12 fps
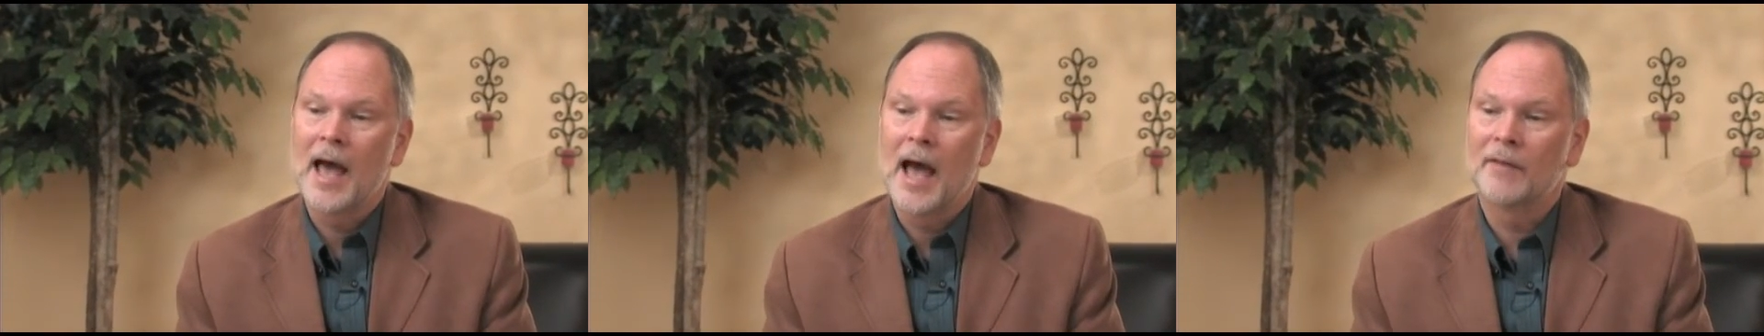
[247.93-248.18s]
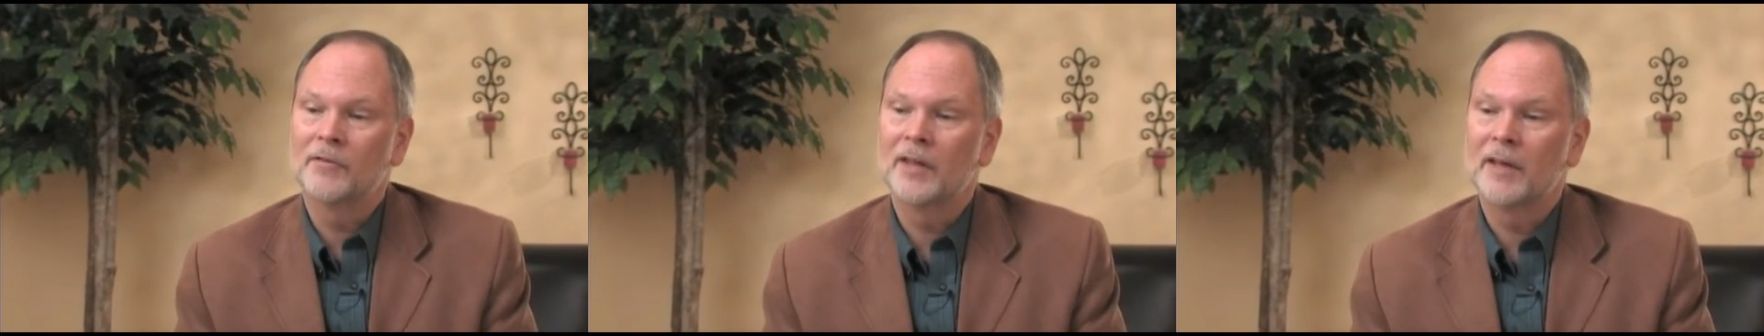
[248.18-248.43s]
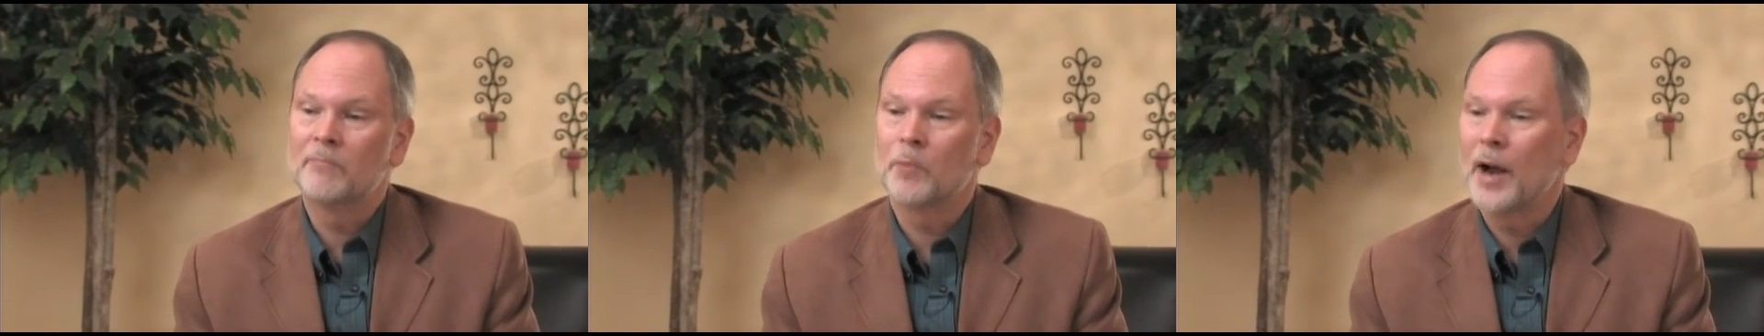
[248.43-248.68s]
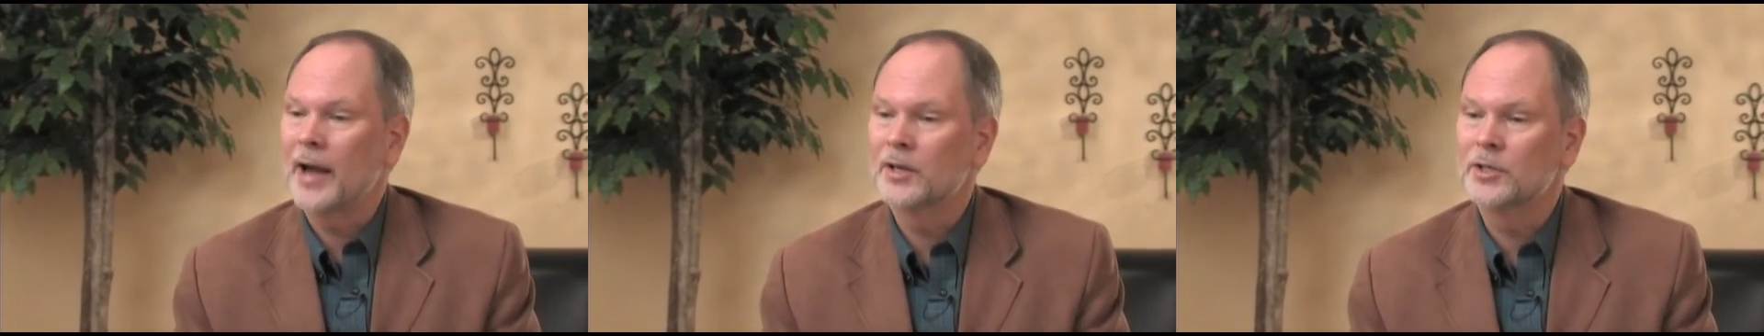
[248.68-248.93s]
After they've
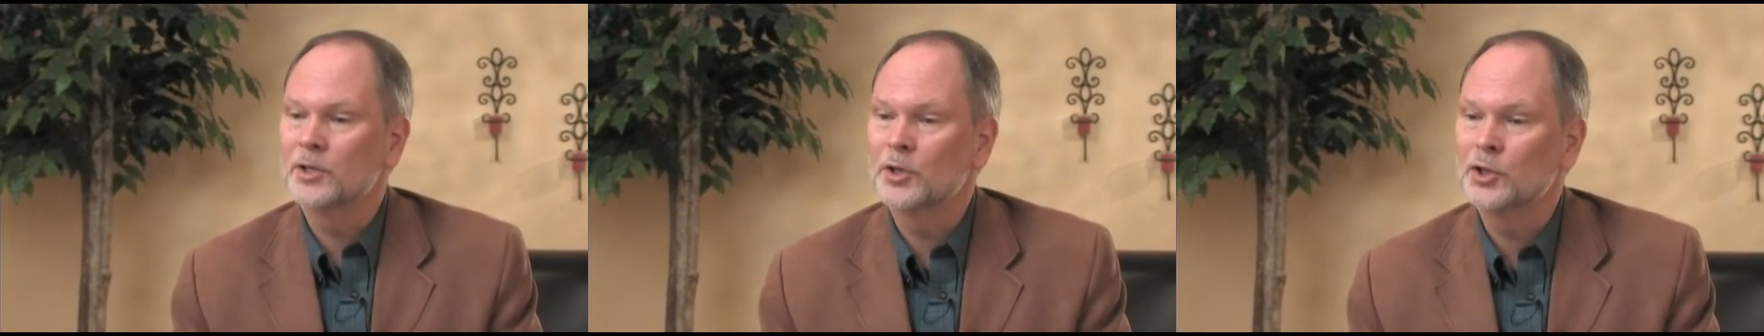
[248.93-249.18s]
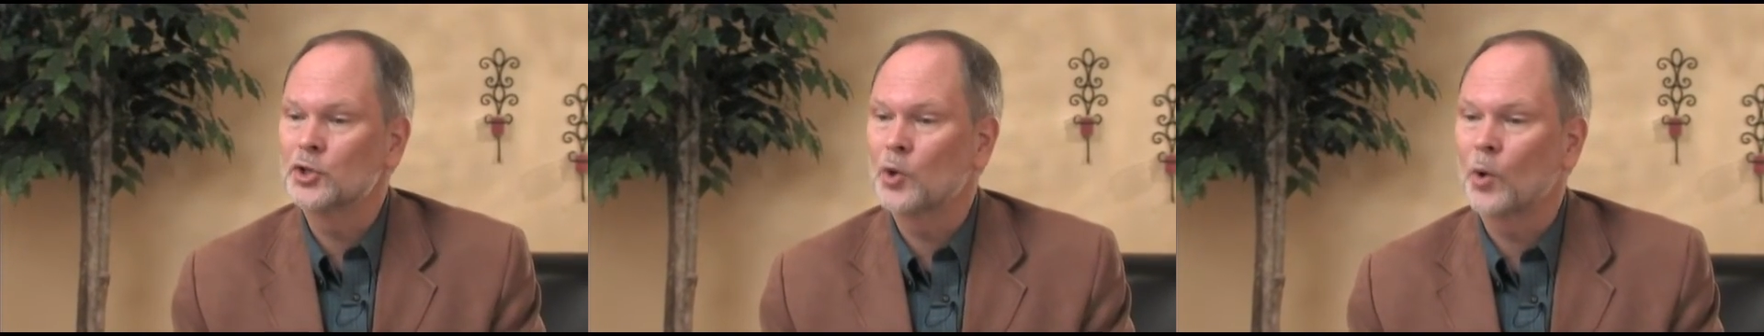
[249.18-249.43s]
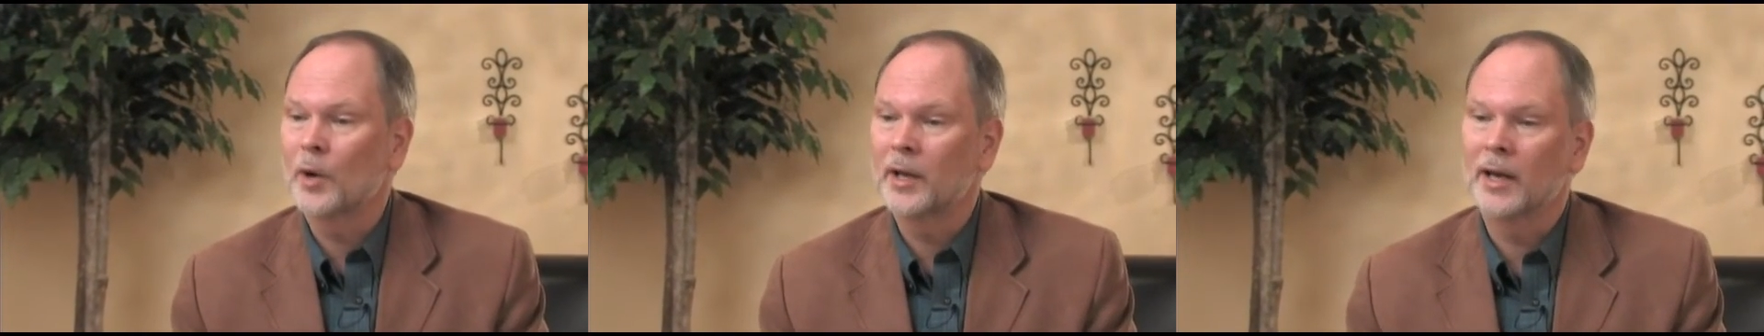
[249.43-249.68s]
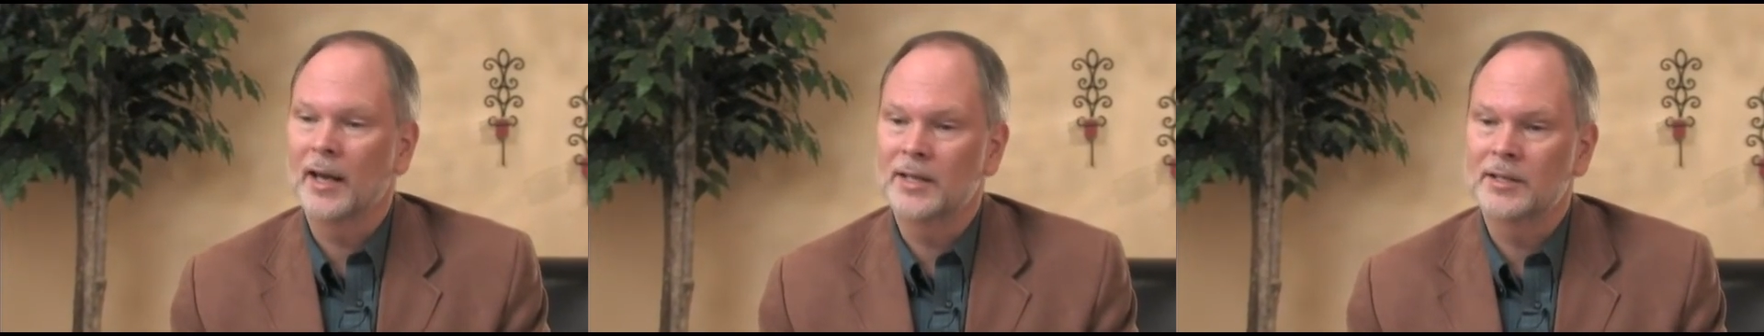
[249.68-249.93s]
practiced their story
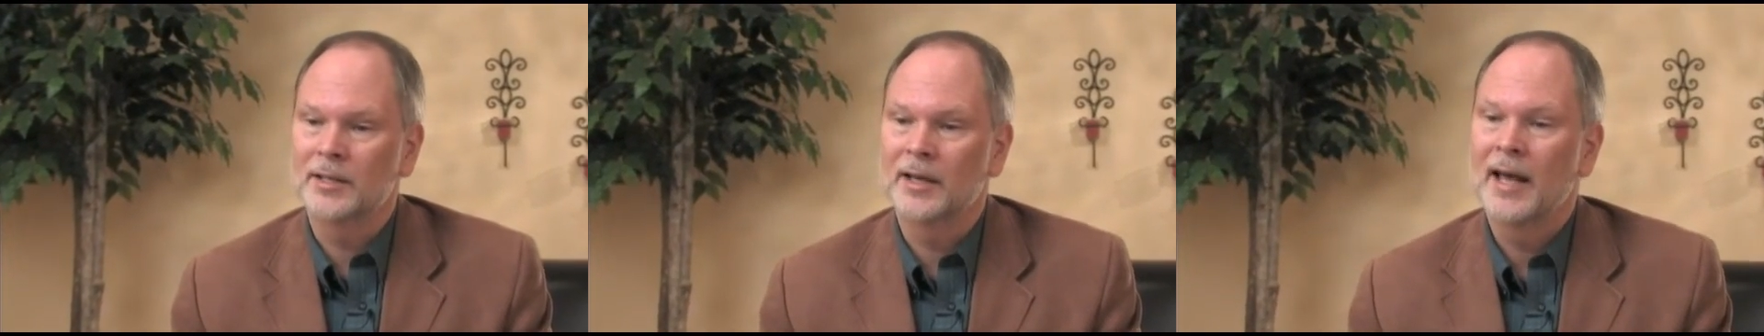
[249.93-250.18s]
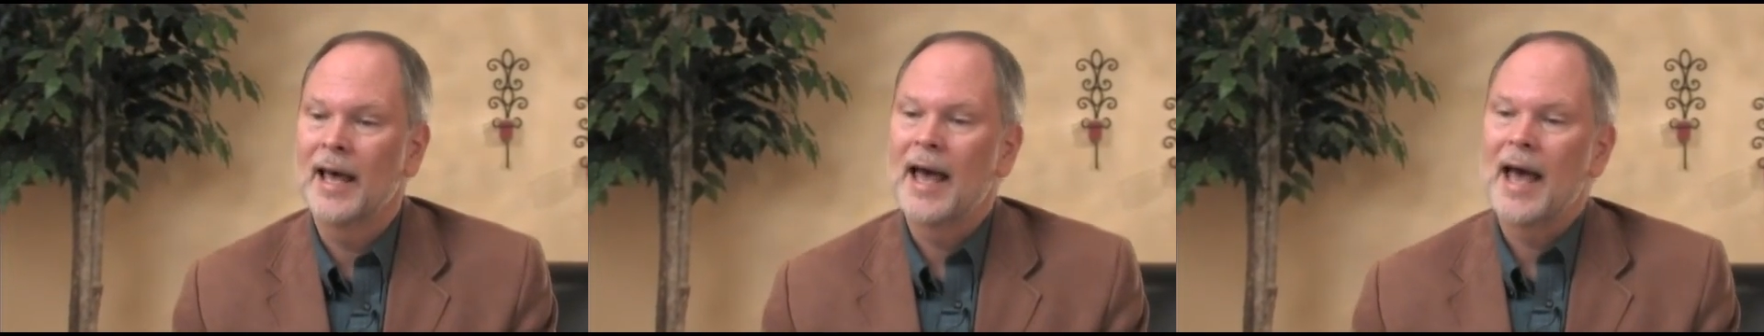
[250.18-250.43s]
and lesson,